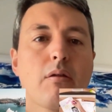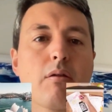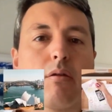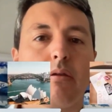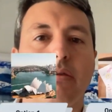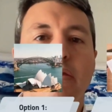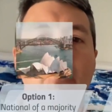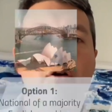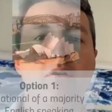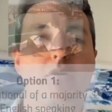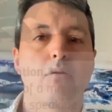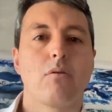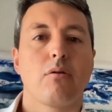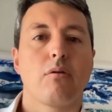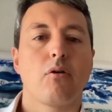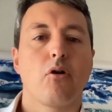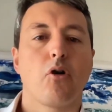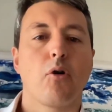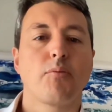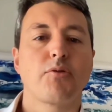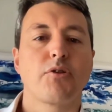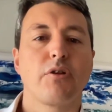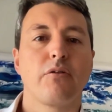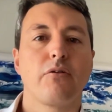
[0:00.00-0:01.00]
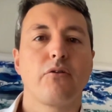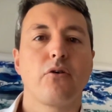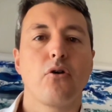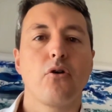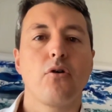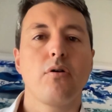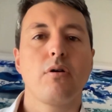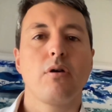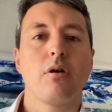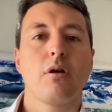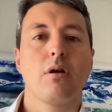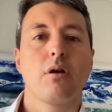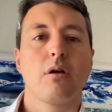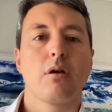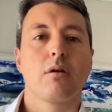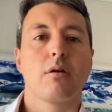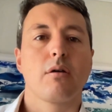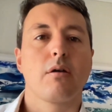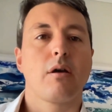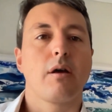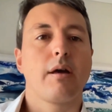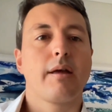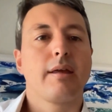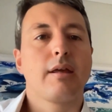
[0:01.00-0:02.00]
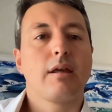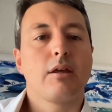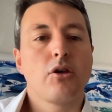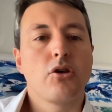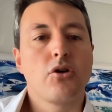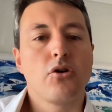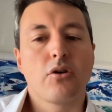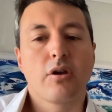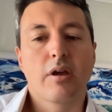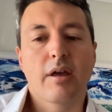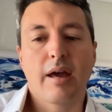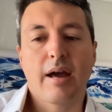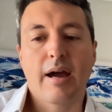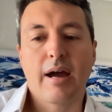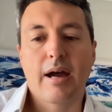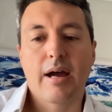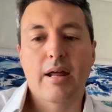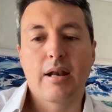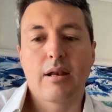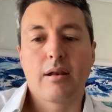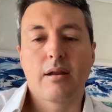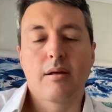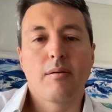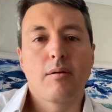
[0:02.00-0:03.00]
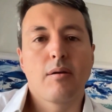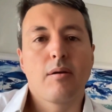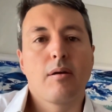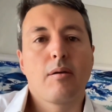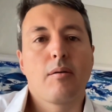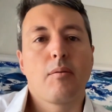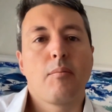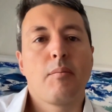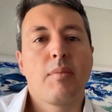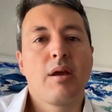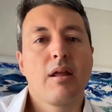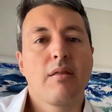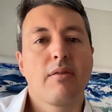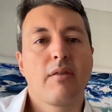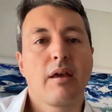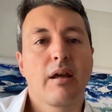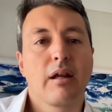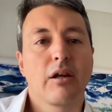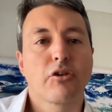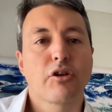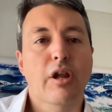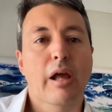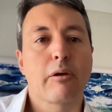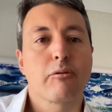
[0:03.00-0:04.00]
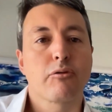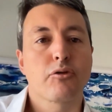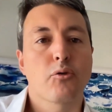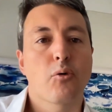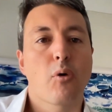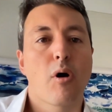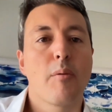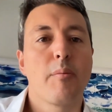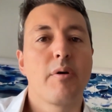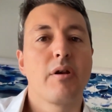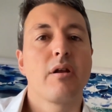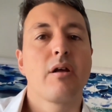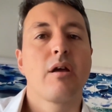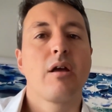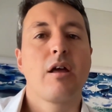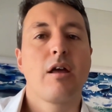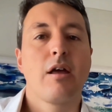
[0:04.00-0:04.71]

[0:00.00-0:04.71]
So option 2, you can meet the English language requirement